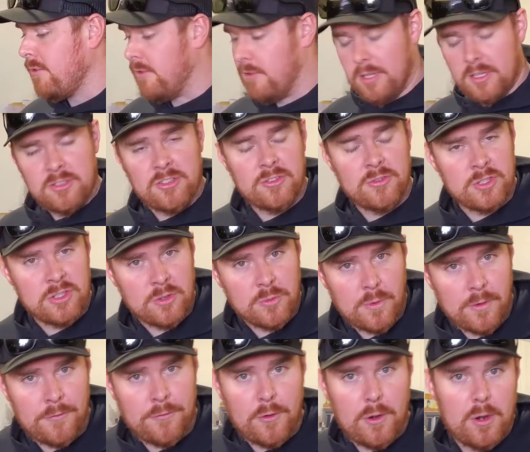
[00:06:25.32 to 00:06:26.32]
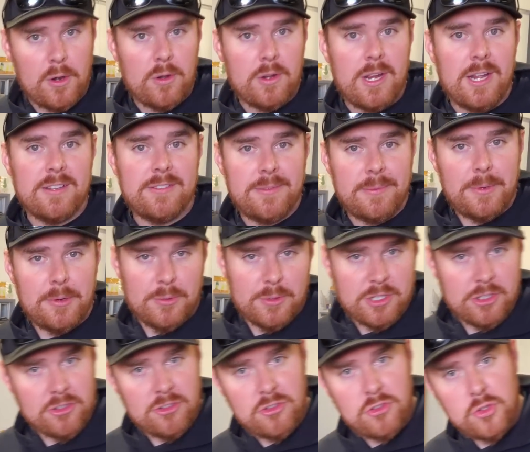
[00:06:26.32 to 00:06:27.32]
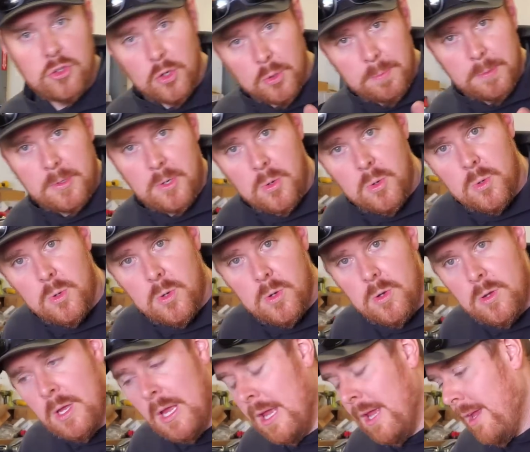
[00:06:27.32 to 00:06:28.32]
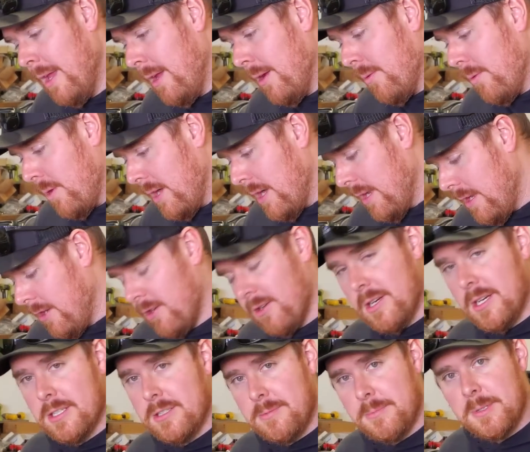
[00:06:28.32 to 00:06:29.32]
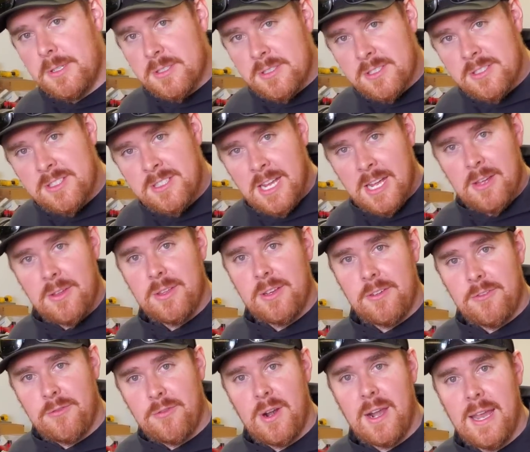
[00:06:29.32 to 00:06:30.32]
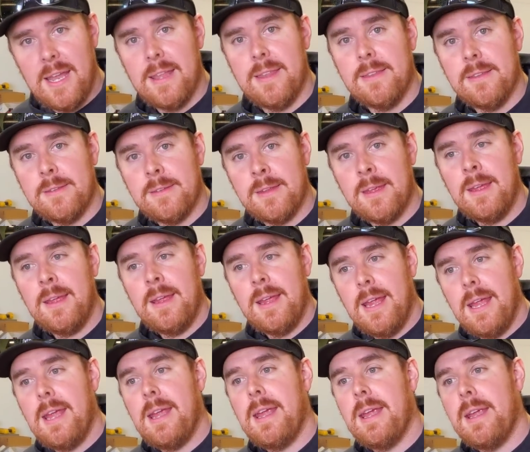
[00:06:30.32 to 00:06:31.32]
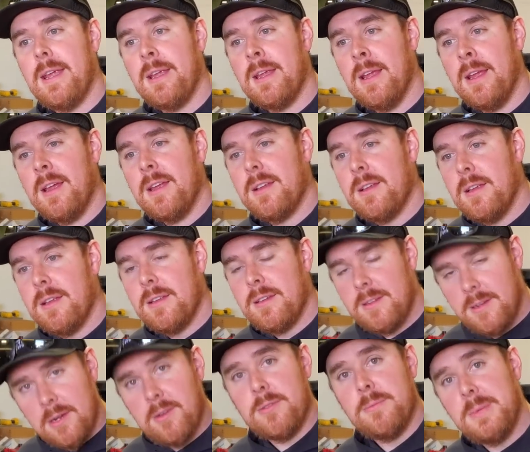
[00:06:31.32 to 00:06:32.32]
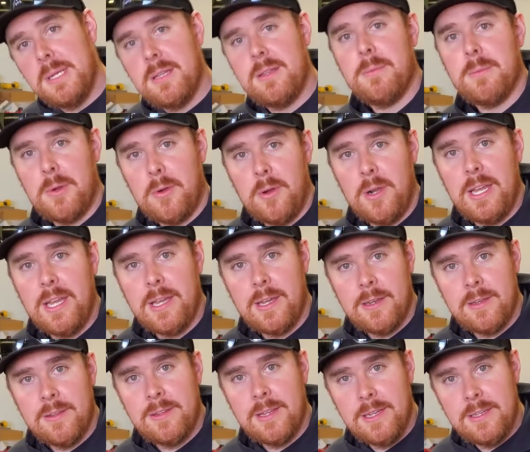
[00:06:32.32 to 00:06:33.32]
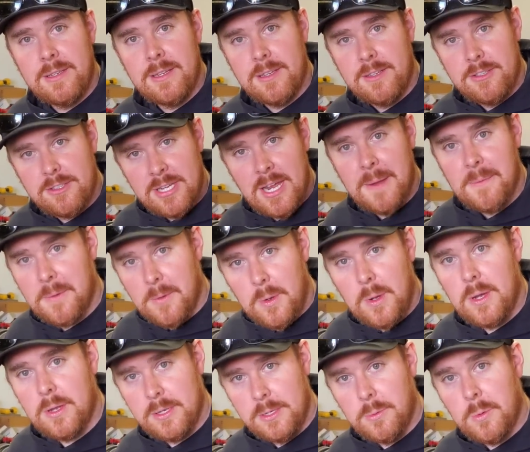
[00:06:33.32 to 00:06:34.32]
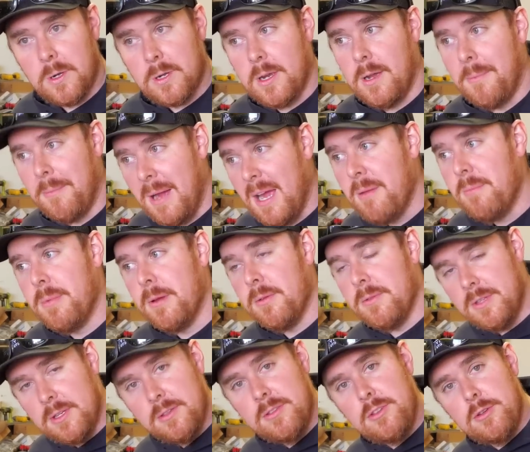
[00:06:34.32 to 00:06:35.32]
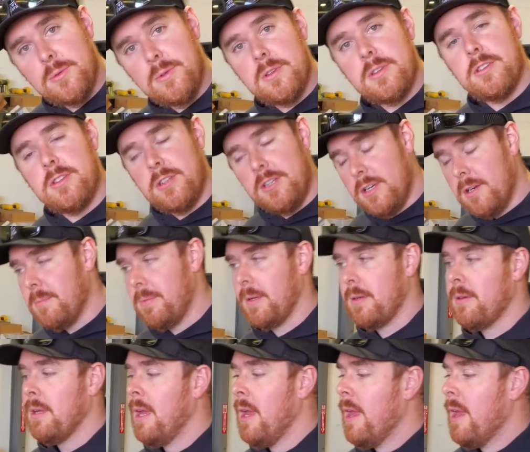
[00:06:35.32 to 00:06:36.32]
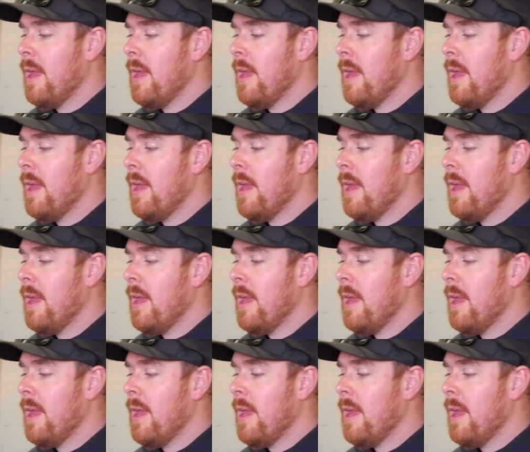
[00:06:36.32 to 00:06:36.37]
This was a referral customer, which is super cool when your customers tell their friends, hey, go to Mealy Marine because they did top quality work on my boat. They'll do it to your boat.